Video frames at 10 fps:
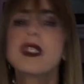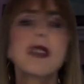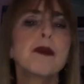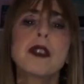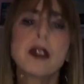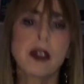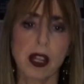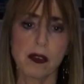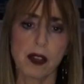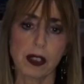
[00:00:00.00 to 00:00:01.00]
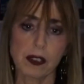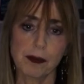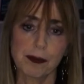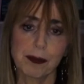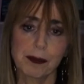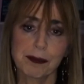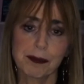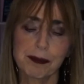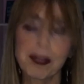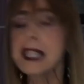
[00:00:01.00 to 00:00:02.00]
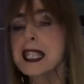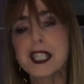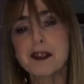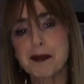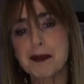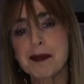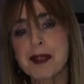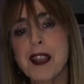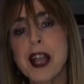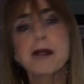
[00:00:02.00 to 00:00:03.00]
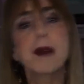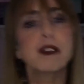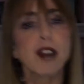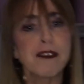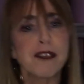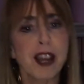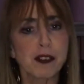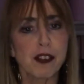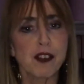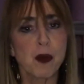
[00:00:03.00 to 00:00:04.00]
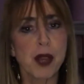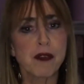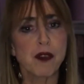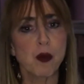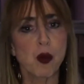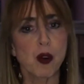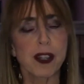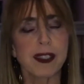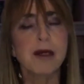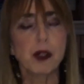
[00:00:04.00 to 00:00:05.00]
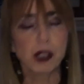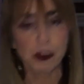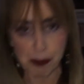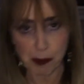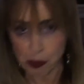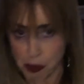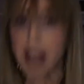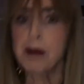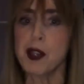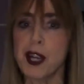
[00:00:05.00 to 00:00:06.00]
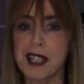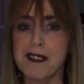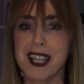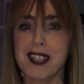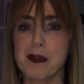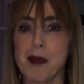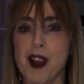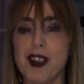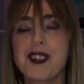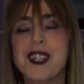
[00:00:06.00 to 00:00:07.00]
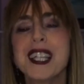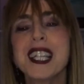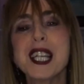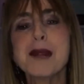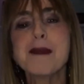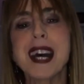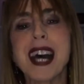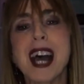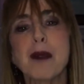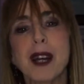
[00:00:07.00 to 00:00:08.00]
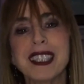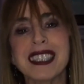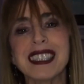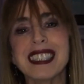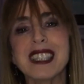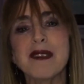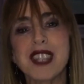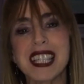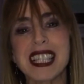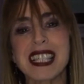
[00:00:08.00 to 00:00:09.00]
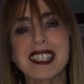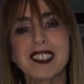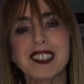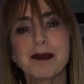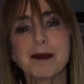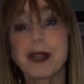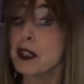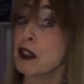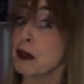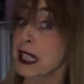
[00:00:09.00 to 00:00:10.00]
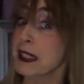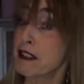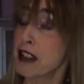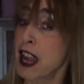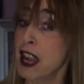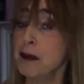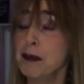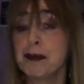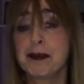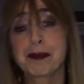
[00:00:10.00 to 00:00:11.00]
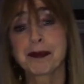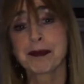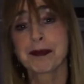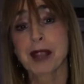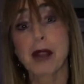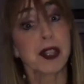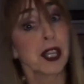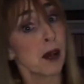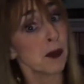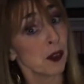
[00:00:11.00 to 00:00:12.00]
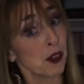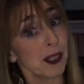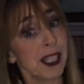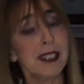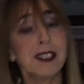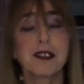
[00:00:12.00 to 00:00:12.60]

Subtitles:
Something to that effect. That's it. That's my trifecta of the week for words. I'm going to try to be on here again tomorrow. But I wanted to give this because 3 is a charm. Everything comes in threes.